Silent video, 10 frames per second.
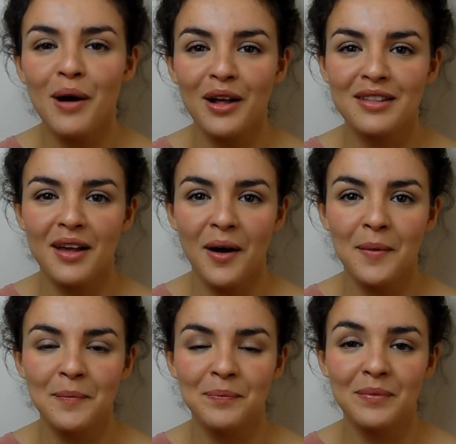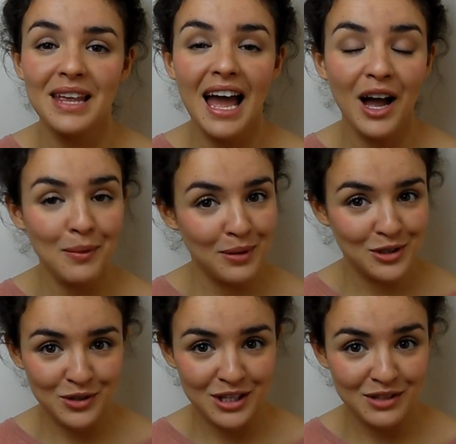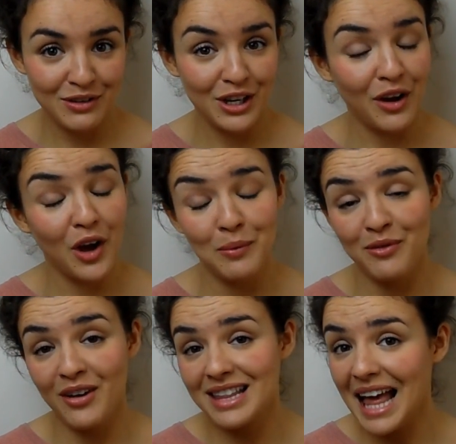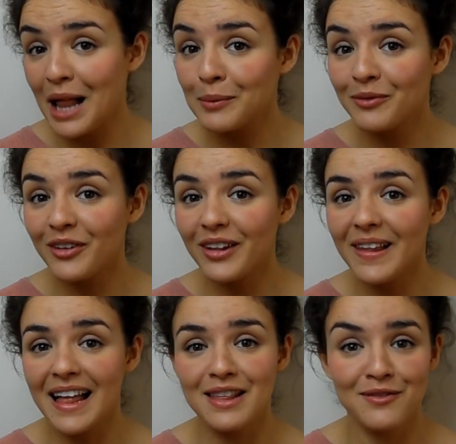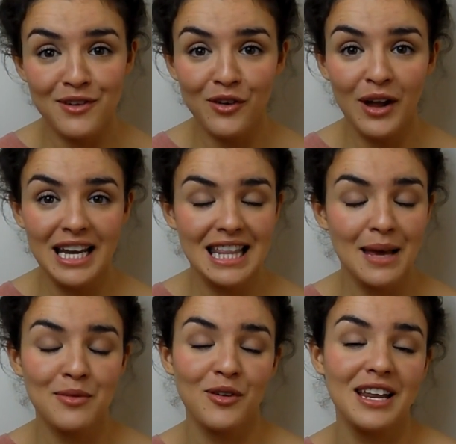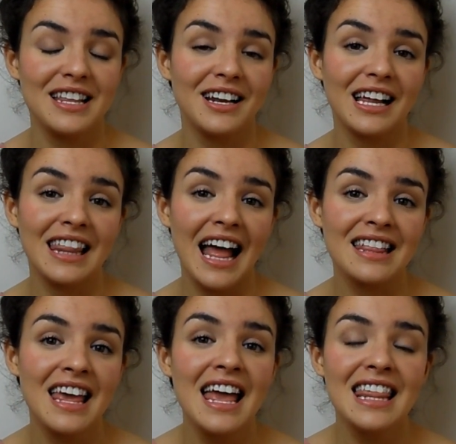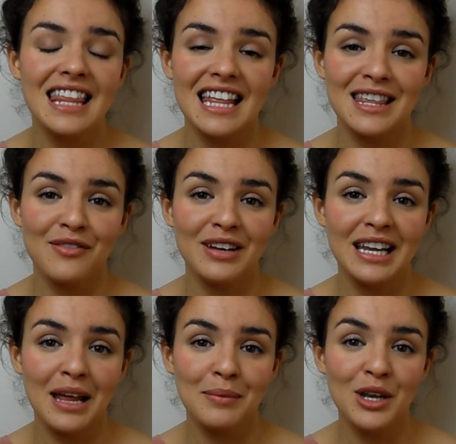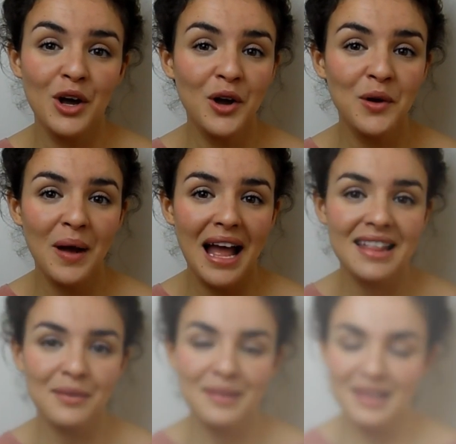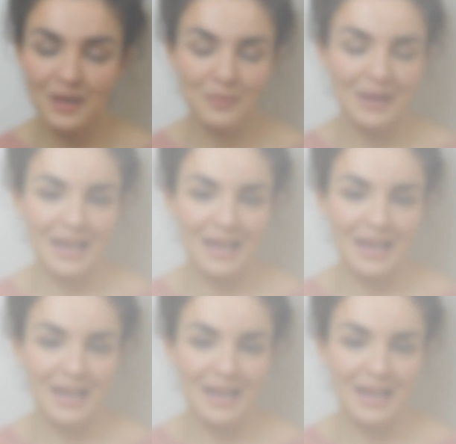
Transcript: But um, yeah, I hope you enjoyed this video. I hope you found it helpful and if you've got any tips or anything like that, then definitely let me know and I will see you